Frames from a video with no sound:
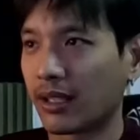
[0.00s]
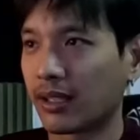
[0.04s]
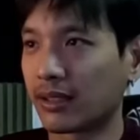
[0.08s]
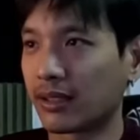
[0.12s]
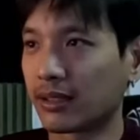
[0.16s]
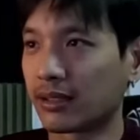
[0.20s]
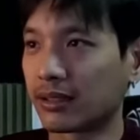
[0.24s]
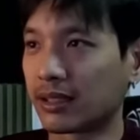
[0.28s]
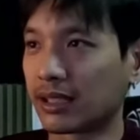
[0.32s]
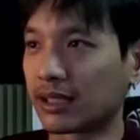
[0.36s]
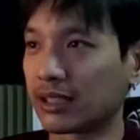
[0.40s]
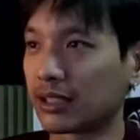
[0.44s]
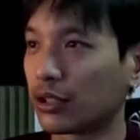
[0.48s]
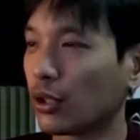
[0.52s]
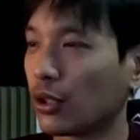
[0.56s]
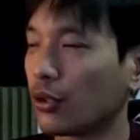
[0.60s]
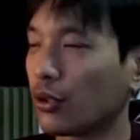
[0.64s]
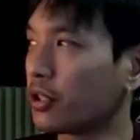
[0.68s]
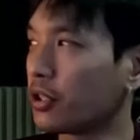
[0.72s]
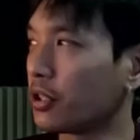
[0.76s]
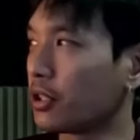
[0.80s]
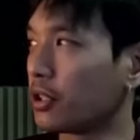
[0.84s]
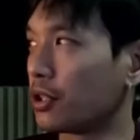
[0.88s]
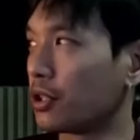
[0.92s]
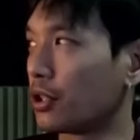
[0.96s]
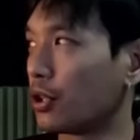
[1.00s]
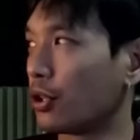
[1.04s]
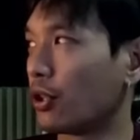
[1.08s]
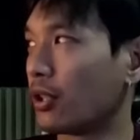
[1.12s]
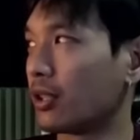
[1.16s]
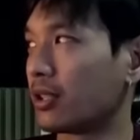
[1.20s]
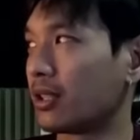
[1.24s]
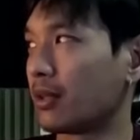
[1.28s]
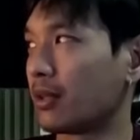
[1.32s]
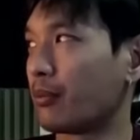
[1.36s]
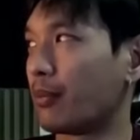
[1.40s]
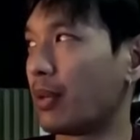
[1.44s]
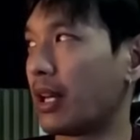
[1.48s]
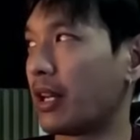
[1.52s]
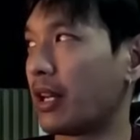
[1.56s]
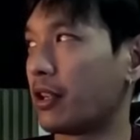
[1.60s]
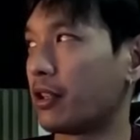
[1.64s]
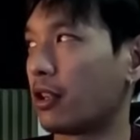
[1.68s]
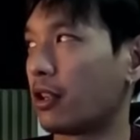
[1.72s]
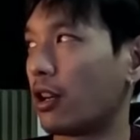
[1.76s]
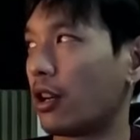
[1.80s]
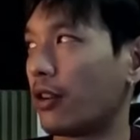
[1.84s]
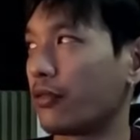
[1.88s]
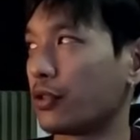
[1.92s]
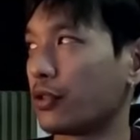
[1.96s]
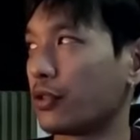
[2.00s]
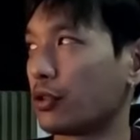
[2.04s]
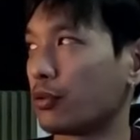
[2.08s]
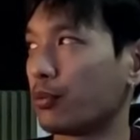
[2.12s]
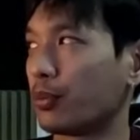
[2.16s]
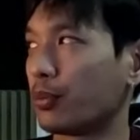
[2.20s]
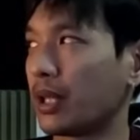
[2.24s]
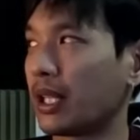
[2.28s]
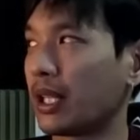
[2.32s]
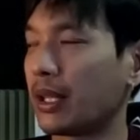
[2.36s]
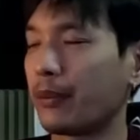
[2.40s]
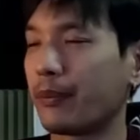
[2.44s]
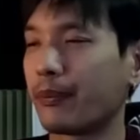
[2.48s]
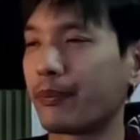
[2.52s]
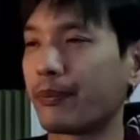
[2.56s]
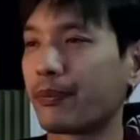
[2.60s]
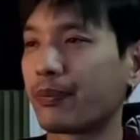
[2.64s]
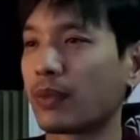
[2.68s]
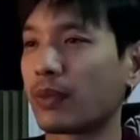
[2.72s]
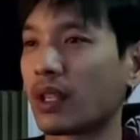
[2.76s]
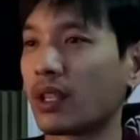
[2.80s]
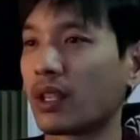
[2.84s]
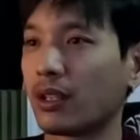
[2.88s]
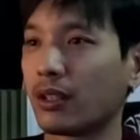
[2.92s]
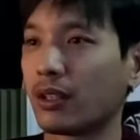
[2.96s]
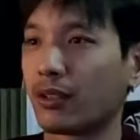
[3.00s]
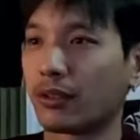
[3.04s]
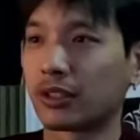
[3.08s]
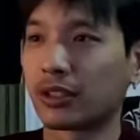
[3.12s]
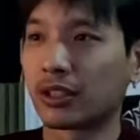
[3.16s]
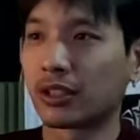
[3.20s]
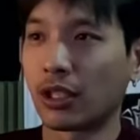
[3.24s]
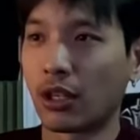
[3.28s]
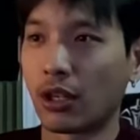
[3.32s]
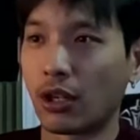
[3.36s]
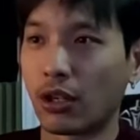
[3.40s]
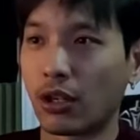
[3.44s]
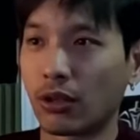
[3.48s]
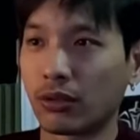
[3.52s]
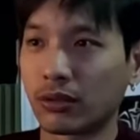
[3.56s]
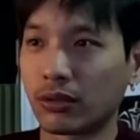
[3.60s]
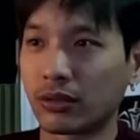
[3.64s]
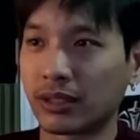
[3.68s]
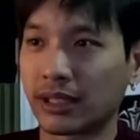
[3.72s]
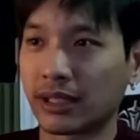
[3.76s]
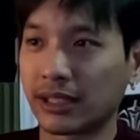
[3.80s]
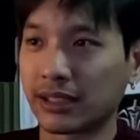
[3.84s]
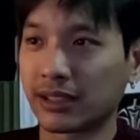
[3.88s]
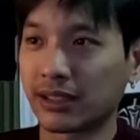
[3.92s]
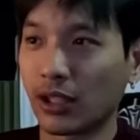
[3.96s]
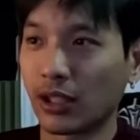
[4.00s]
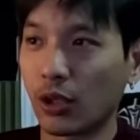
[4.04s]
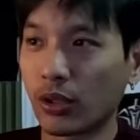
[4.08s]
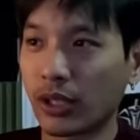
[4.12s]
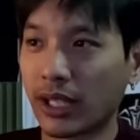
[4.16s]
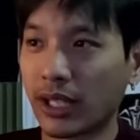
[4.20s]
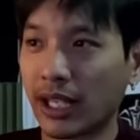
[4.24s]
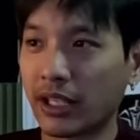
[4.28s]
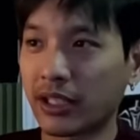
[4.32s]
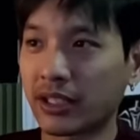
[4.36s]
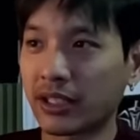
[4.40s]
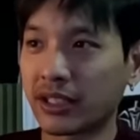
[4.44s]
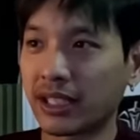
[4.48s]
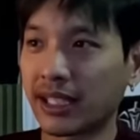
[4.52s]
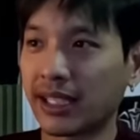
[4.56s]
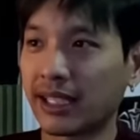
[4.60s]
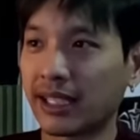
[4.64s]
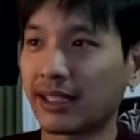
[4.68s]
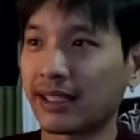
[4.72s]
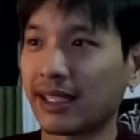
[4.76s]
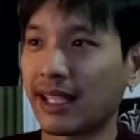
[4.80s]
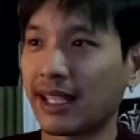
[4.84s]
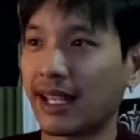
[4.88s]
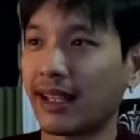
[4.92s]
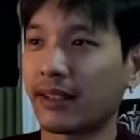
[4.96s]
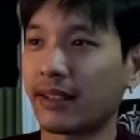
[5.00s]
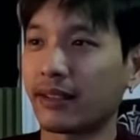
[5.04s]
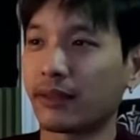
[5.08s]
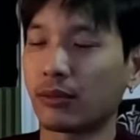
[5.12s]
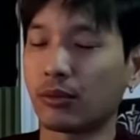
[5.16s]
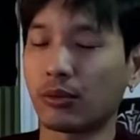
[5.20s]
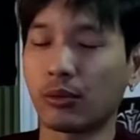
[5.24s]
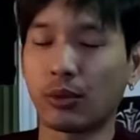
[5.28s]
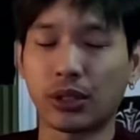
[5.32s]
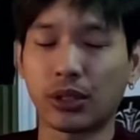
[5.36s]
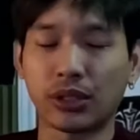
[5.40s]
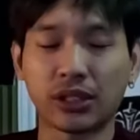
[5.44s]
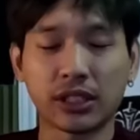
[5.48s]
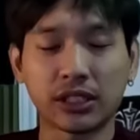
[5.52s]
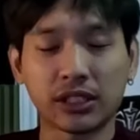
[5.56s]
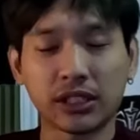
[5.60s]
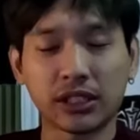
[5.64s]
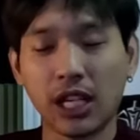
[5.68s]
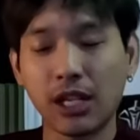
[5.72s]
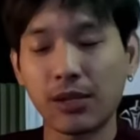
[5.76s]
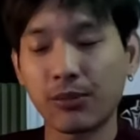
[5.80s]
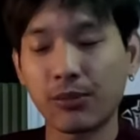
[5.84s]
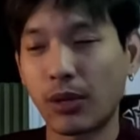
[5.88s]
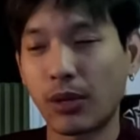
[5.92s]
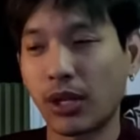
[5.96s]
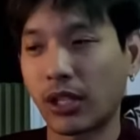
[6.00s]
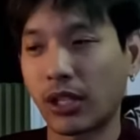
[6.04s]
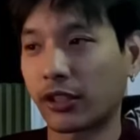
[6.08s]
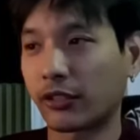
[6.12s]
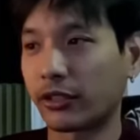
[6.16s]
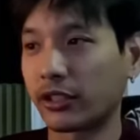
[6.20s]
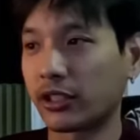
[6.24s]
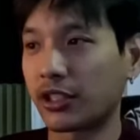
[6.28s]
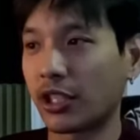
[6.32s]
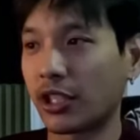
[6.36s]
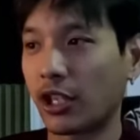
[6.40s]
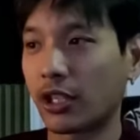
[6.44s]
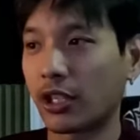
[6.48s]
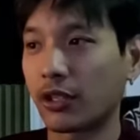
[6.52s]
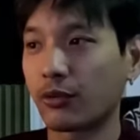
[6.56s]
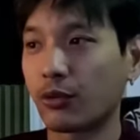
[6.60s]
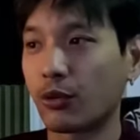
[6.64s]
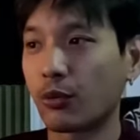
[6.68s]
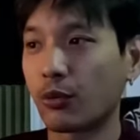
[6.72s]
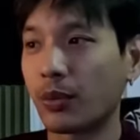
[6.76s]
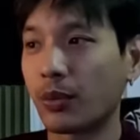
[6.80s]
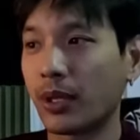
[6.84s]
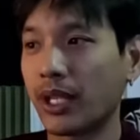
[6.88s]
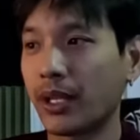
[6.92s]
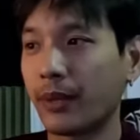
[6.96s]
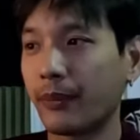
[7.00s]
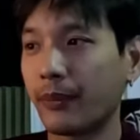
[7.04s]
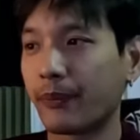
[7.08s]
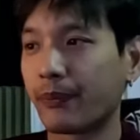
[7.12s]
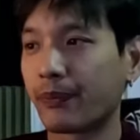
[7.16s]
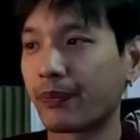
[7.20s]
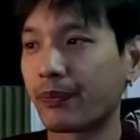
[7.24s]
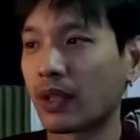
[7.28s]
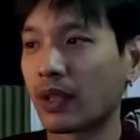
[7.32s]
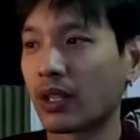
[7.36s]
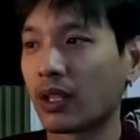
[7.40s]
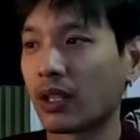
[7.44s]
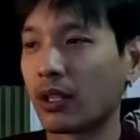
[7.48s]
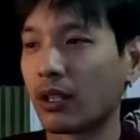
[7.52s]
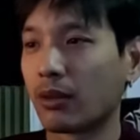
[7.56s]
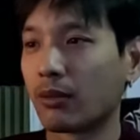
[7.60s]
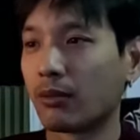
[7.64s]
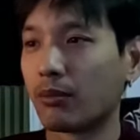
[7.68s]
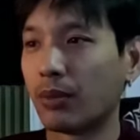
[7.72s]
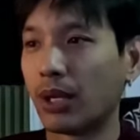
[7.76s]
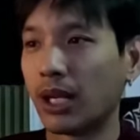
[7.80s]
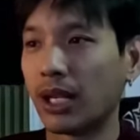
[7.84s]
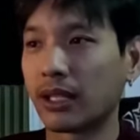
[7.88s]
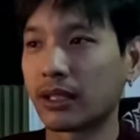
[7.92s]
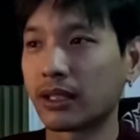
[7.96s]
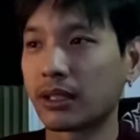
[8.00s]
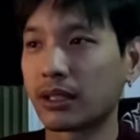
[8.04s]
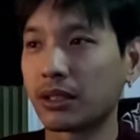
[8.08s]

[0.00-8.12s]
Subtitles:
the sooner you do it, the better off you'll be. So there's no guarantee that what the stock market return will be. But you